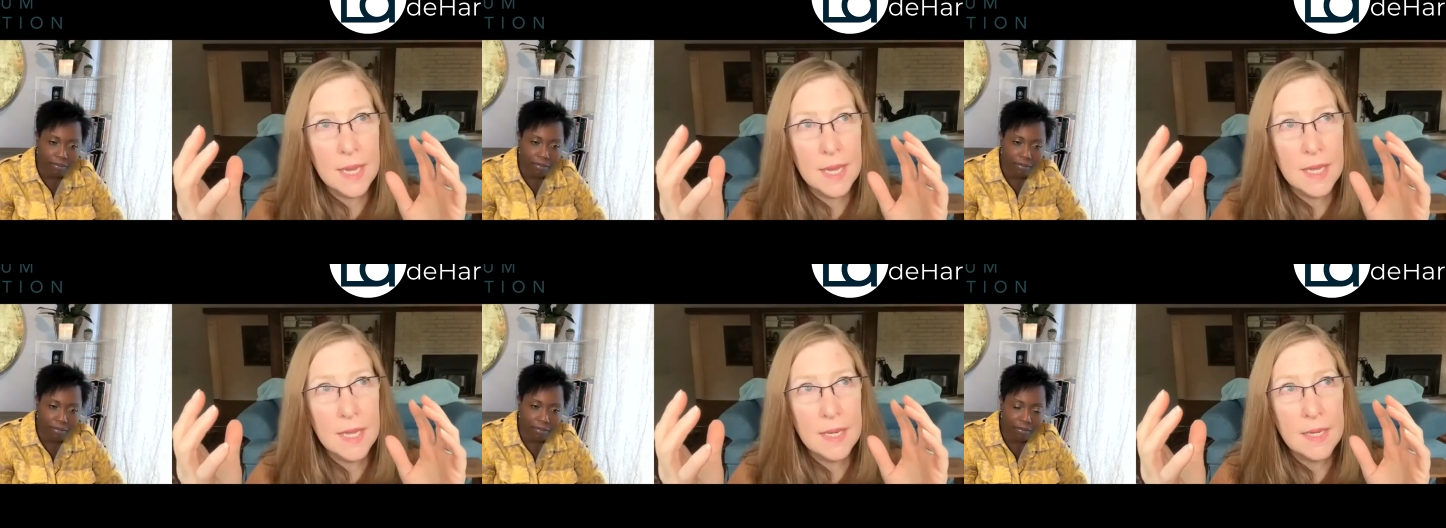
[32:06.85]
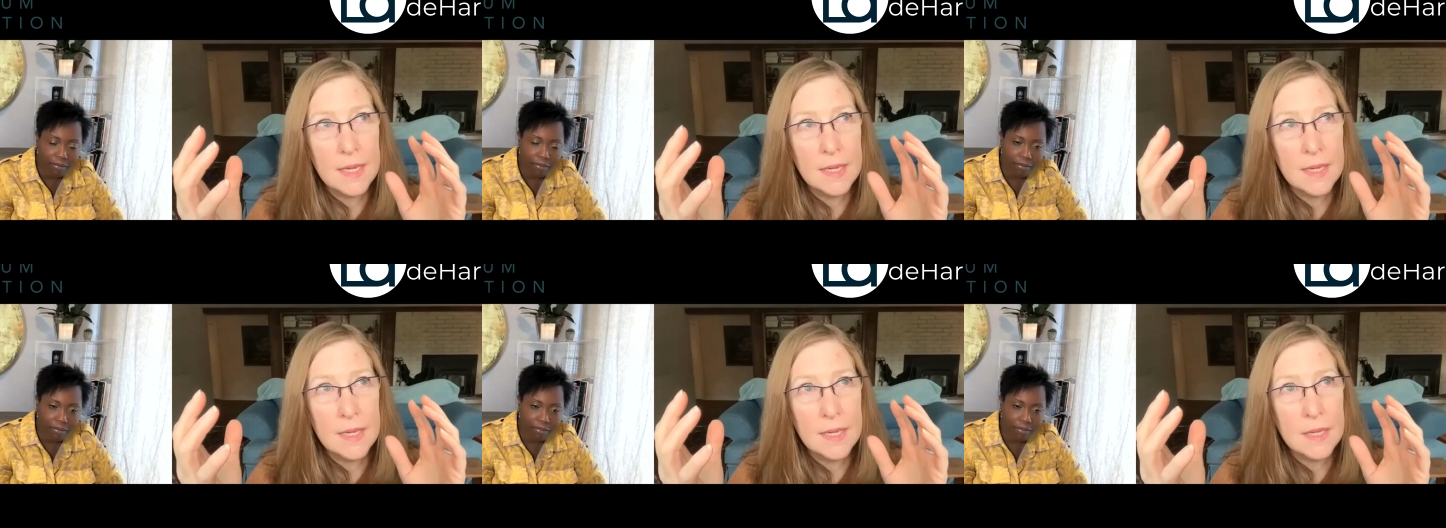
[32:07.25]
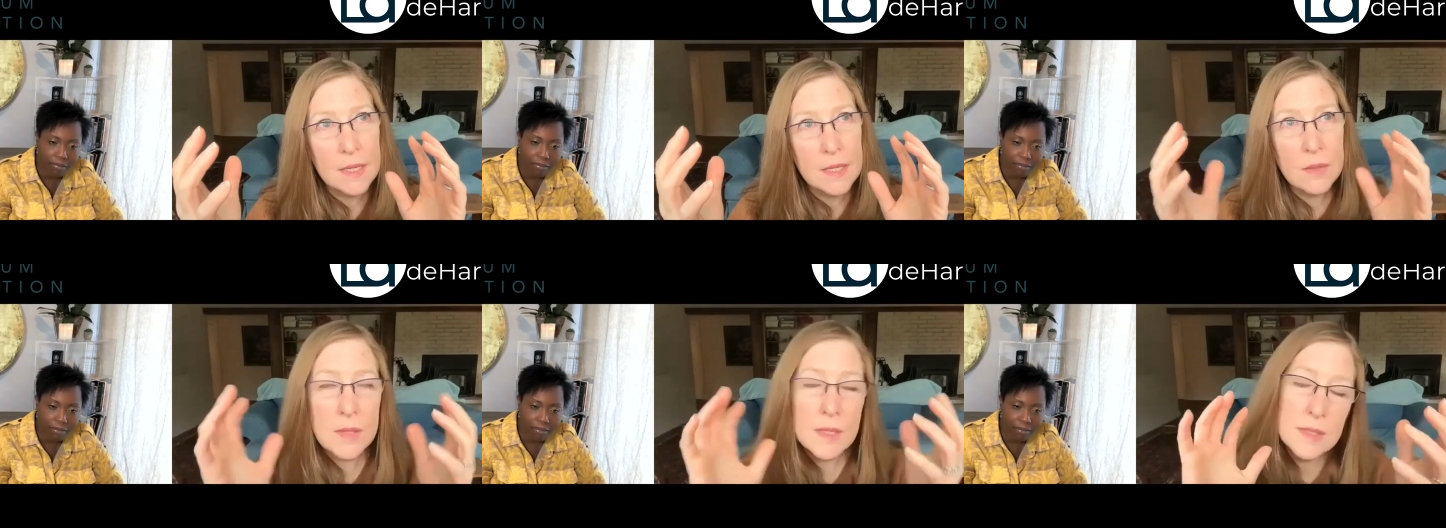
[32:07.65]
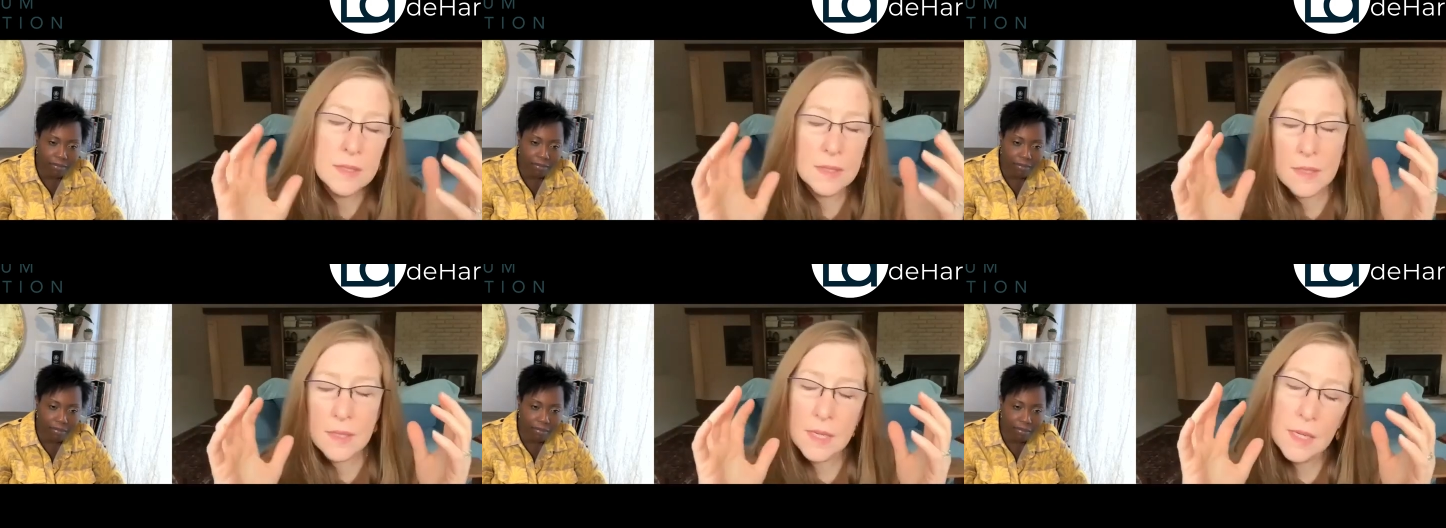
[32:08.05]
Speaker 1: and you need
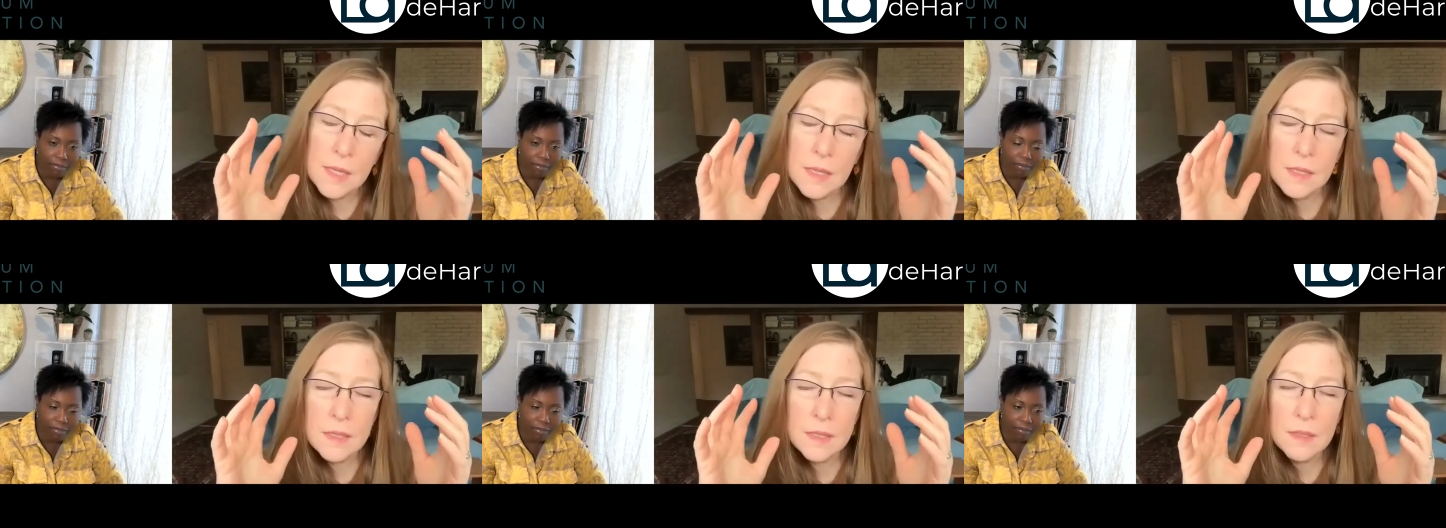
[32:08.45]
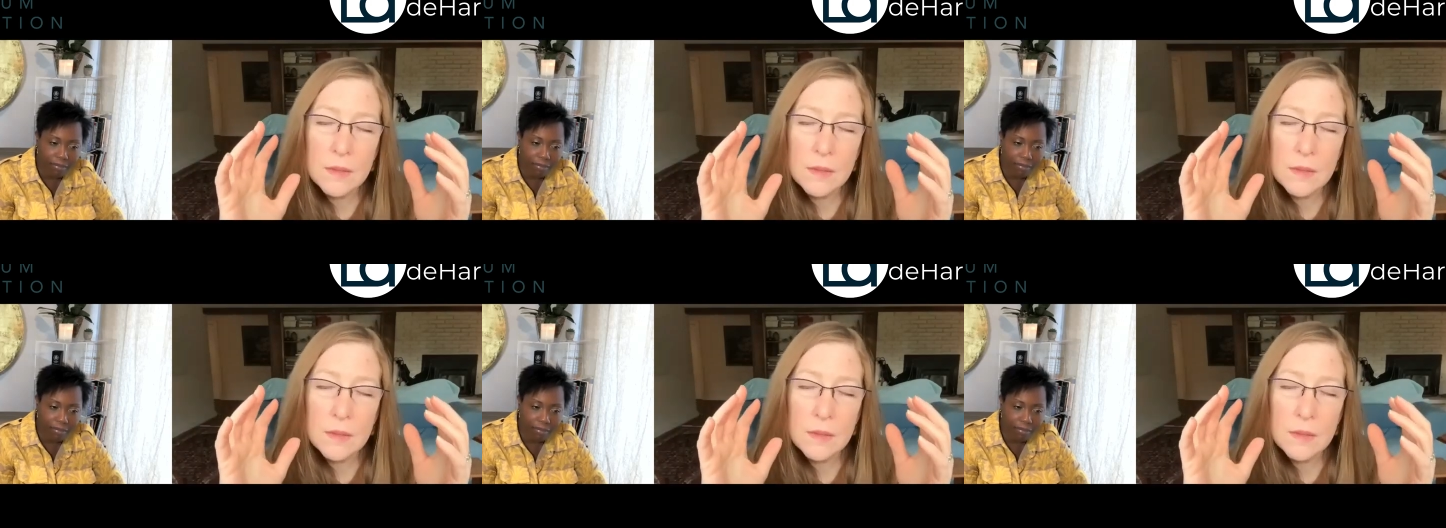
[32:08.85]
to kind of